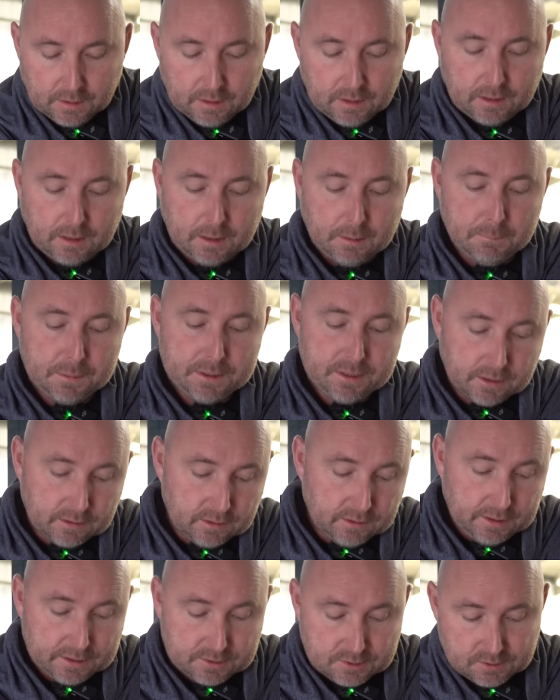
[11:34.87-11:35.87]
But
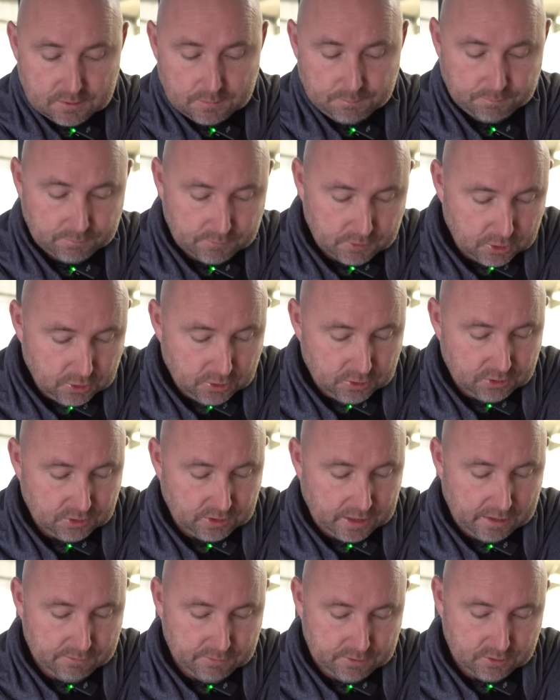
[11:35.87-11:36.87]
nonetheless, good
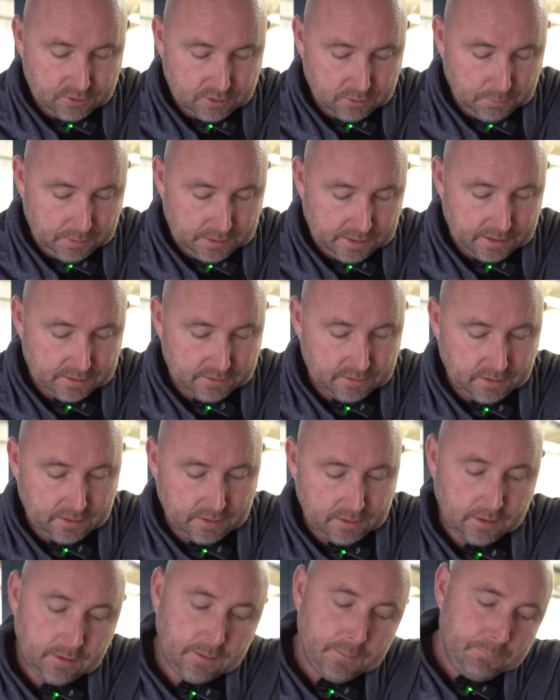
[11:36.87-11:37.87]
savings to be had
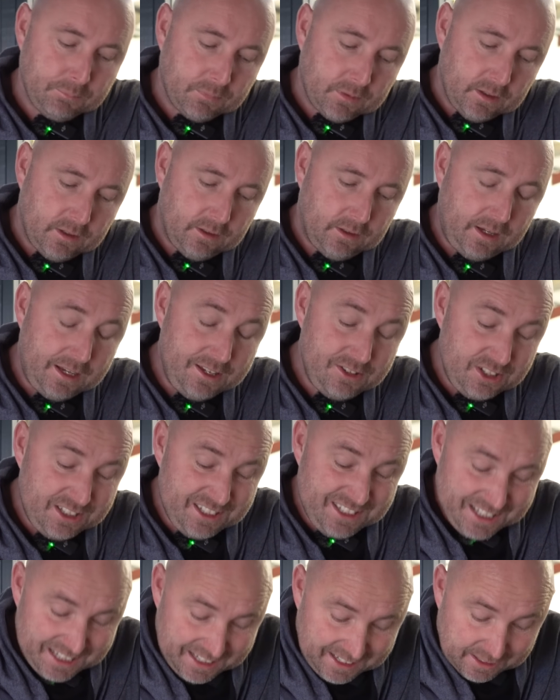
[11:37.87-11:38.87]
there. And as a
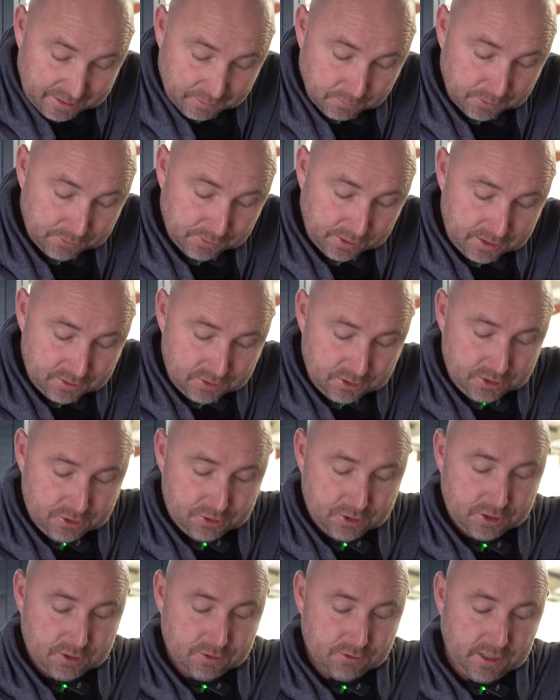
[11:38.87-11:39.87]
year, we've actually
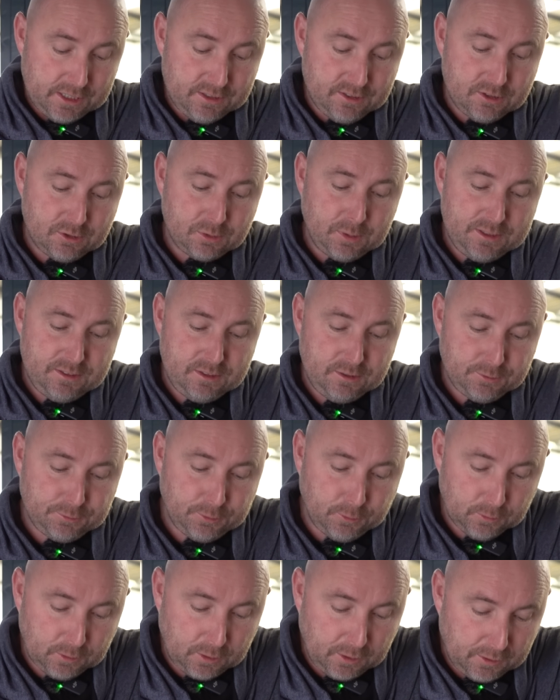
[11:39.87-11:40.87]
generated
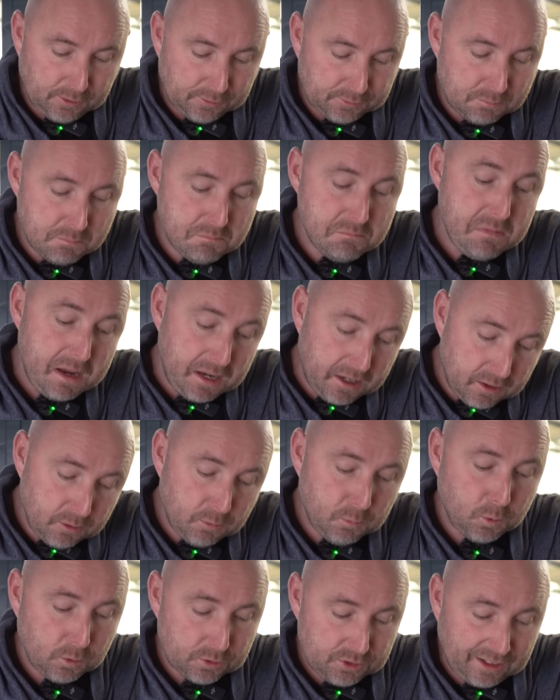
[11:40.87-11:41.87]
24.5
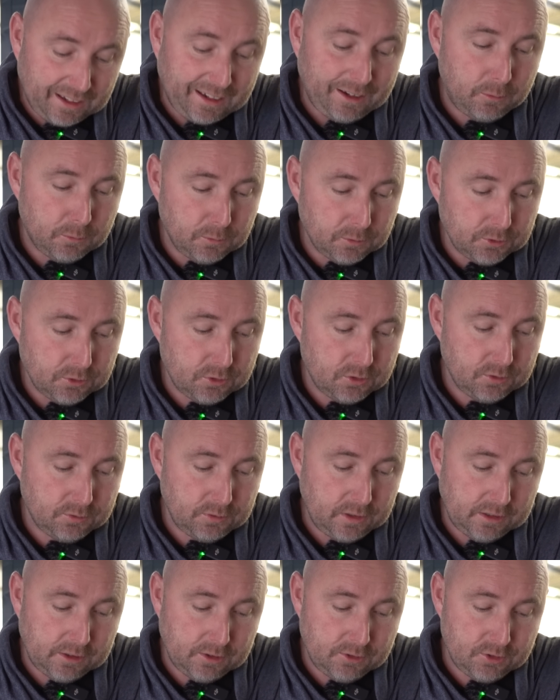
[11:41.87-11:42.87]
megawatt hours of
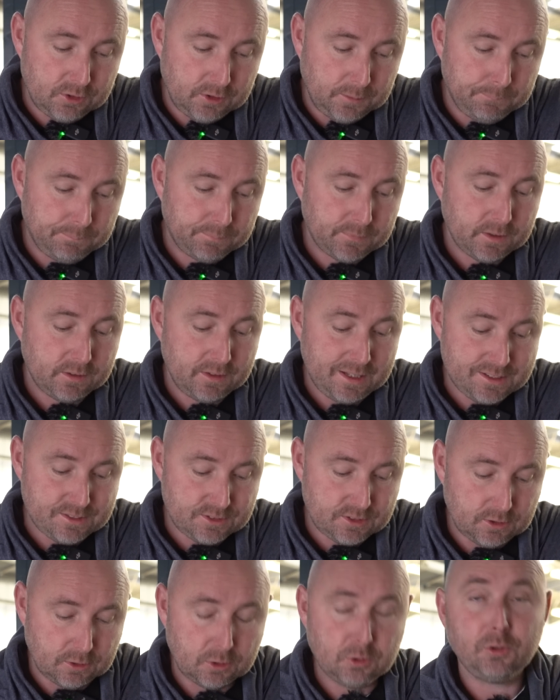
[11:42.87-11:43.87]
energy. And
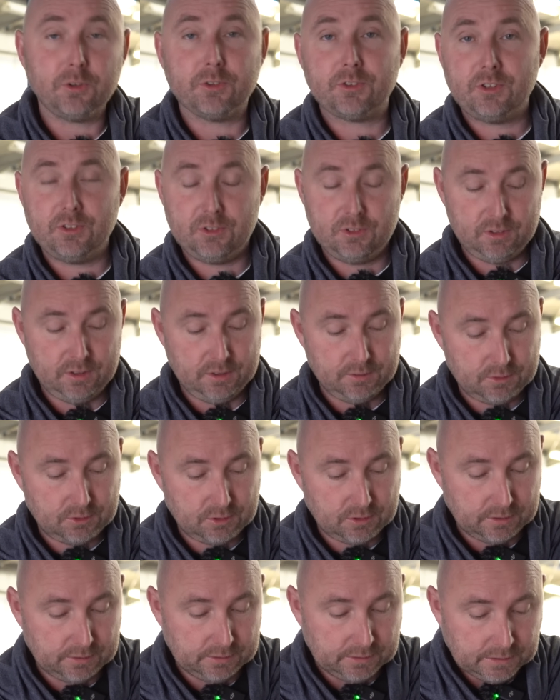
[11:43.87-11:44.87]
that's a lot, isn't it?
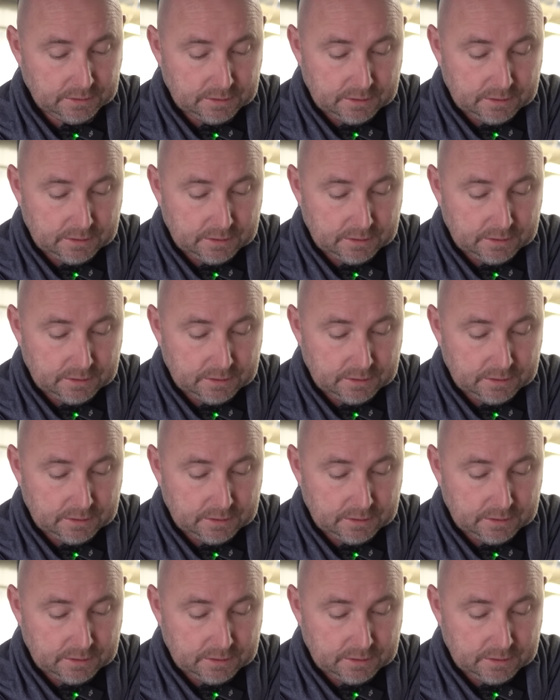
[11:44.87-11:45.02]
So